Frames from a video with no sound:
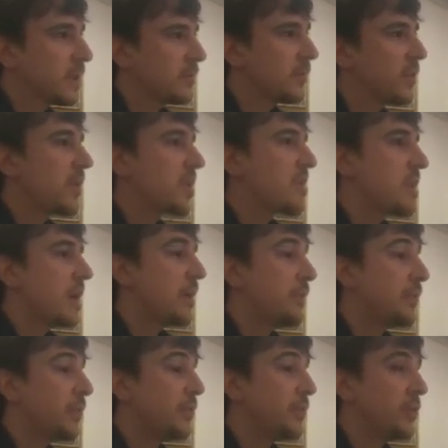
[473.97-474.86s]
for
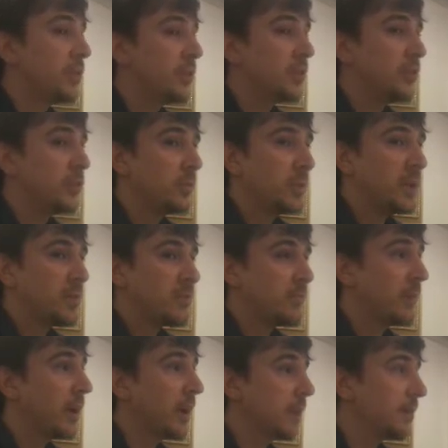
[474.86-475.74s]
example, you could do a piece
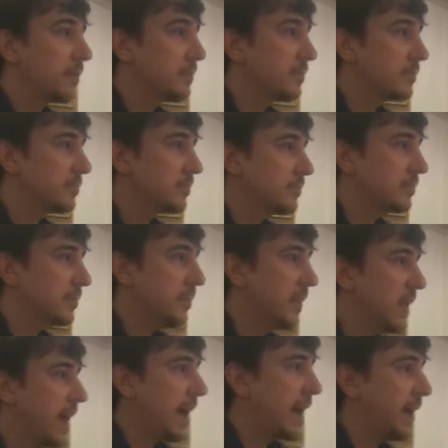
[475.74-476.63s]
of art
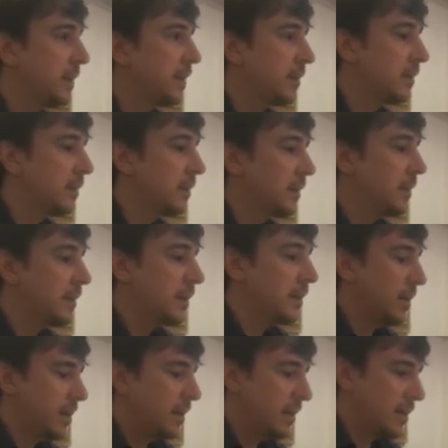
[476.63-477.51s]
that
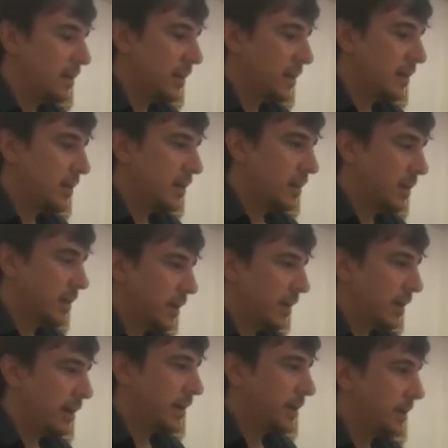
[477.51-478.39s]

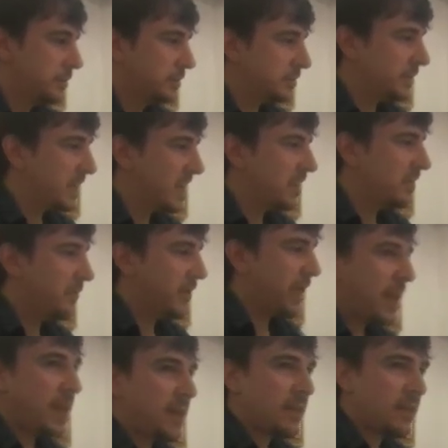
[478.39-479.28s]
um,
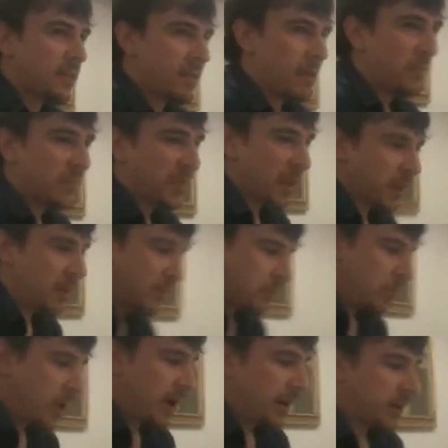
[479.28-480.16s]
conveys something
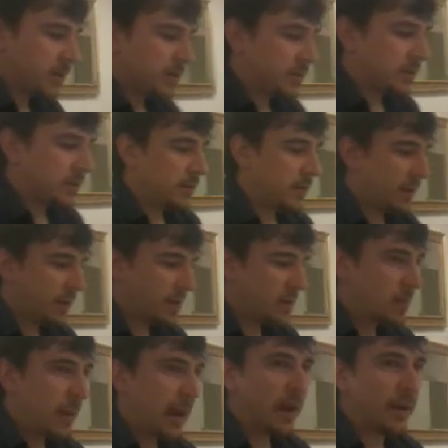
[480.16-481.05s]
of what
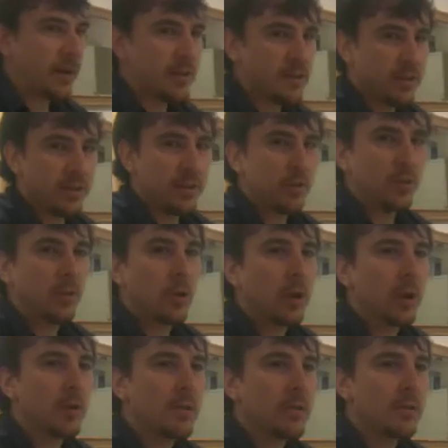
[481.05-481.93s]
inspires you
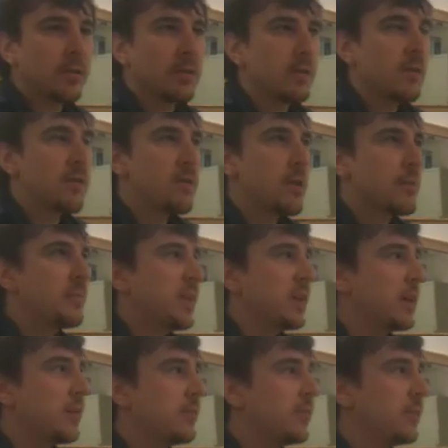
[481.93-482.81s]
or
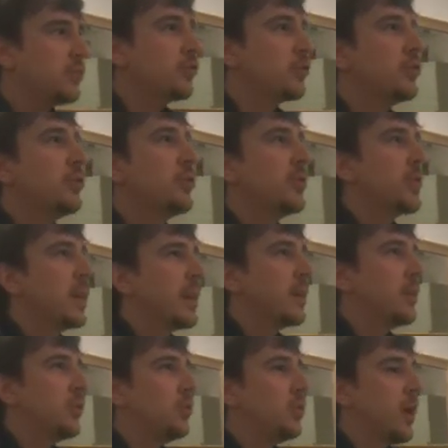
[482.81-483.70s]
something of the truth
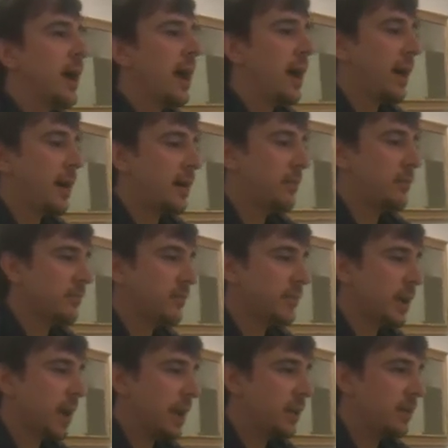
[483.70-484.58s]
that you have
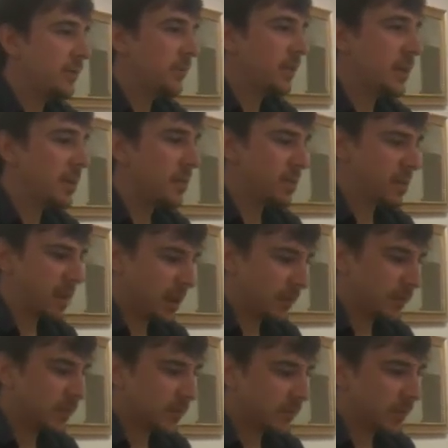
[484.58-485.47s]
kind of
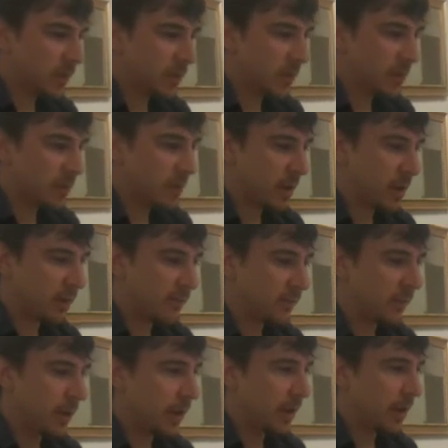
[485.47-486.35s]
conceived for yourself
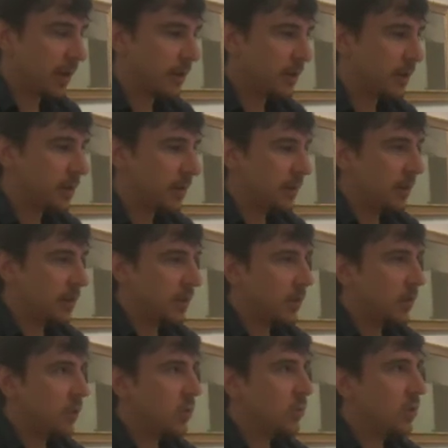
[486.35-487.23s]
uh,
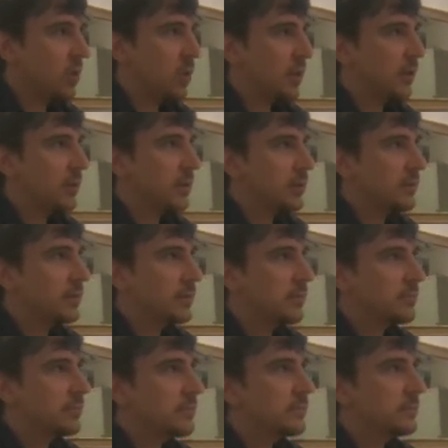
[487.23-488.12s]
or
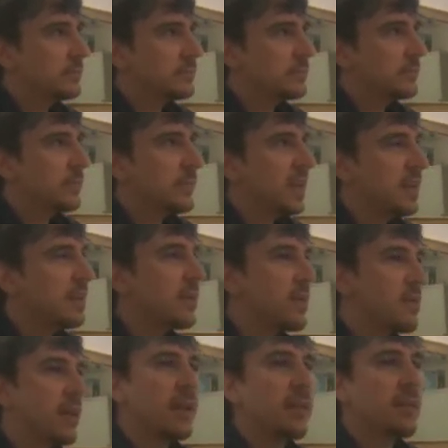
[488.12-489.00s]

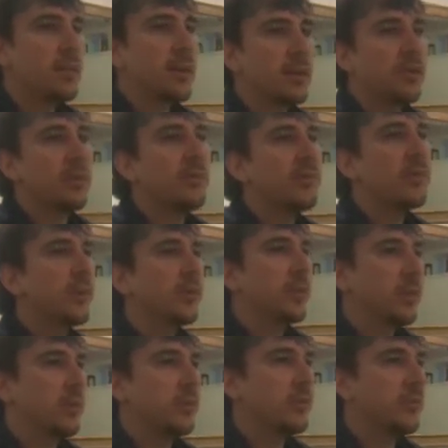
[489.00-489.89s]
insights that you feel
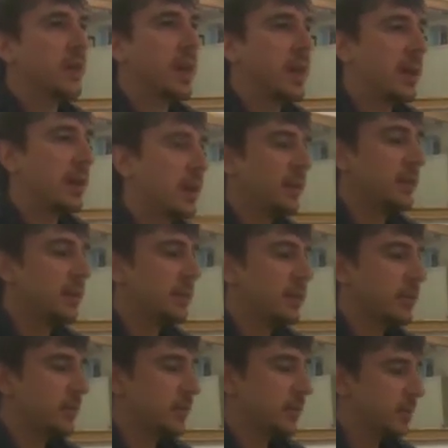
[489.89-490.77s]
that you've
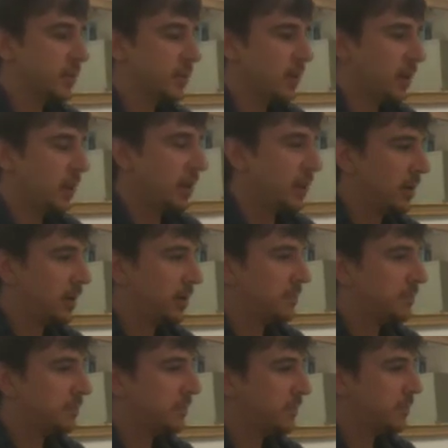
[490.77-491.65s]
gained
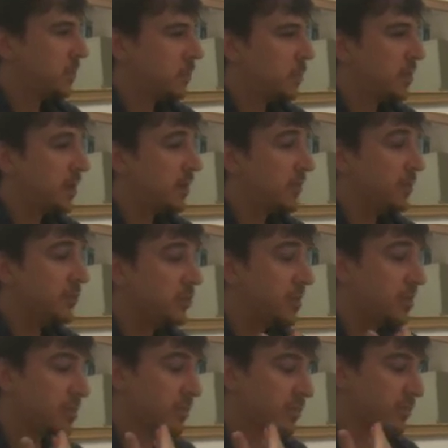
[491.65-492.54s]
um, or even
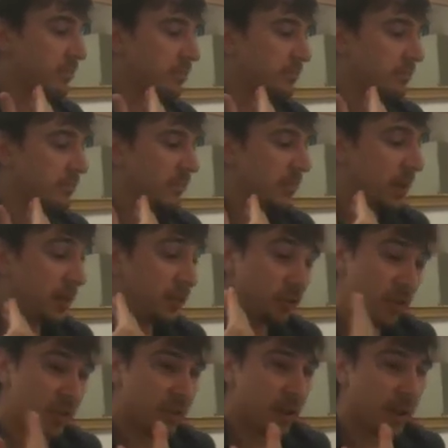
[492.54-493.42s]
just
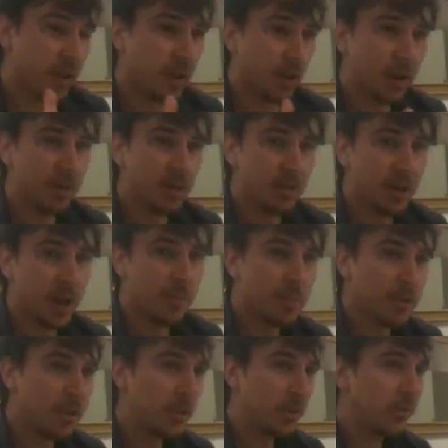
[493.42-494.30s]
interesting
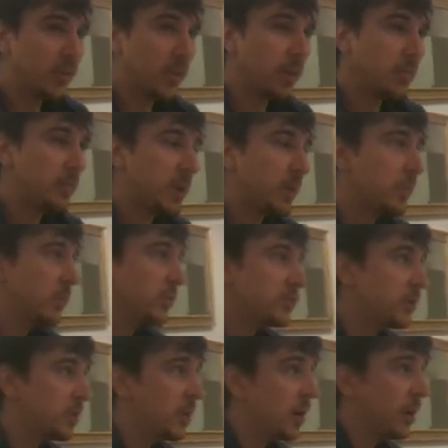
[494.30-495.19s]
concepts that you think people
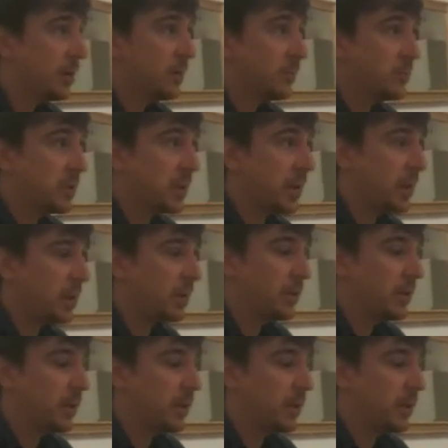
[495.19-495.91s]
should contemplate.